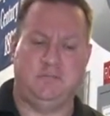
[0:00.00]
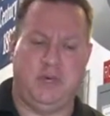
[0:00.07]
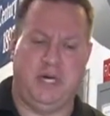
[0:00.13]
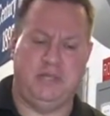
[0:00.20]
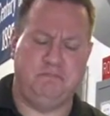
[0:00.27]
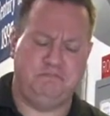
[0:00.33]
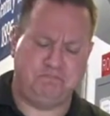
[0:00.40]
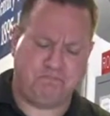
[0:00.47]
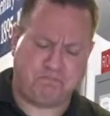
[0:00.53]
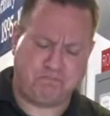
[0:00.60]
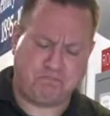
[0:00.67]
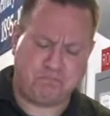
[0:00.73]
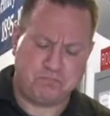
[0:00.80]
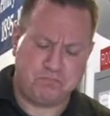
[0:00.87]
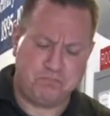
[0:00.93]
But
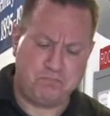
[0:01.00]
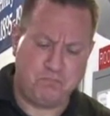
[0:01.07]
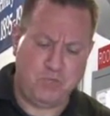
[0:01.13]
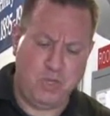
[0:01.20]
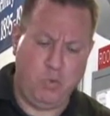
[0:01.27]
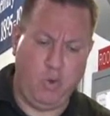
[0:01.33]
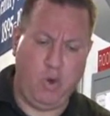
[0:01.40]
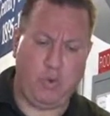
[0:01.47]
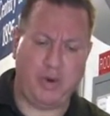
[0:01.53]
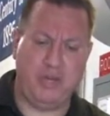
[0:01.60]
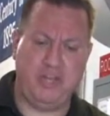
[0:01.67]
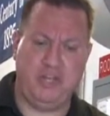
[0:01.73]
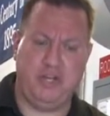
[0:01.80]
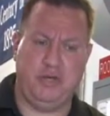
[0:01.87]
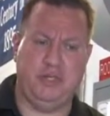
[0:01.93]
what we're
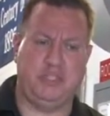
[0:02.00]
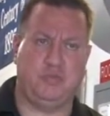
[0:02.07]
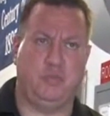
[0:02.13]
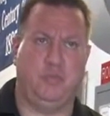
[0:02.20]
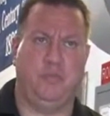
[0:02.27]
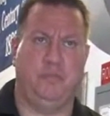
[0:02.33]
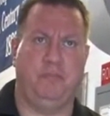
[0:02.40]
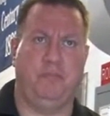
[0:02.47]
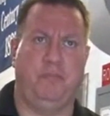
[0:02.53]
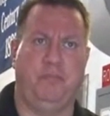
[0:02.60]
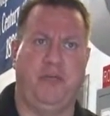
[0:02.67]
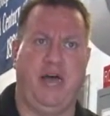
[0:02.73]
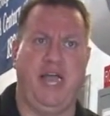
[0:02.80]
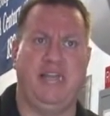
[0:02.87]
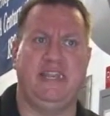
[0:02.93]
going to do is
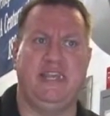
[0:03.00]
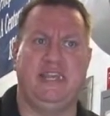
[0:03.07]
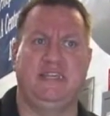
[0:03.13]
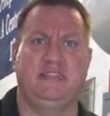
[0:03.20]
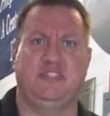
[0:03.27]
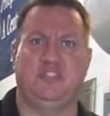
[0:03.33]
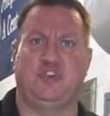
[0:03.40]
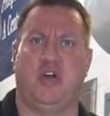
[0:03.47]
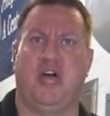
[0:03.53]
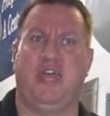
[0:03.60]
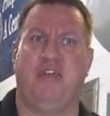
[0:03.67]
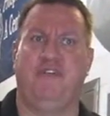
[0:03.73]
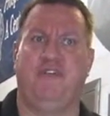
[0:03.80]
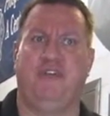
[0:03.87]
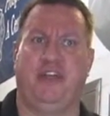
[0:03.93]
the idea is to
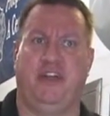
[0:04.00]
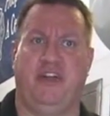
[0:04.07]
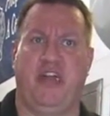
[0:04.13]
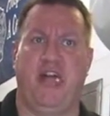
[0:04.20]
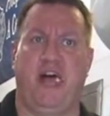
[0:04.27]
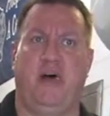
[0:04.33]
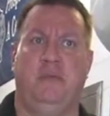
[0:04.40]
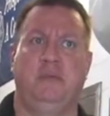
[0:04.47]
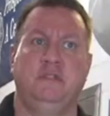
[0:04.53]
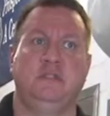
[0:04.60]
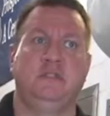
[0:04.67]
try to figure out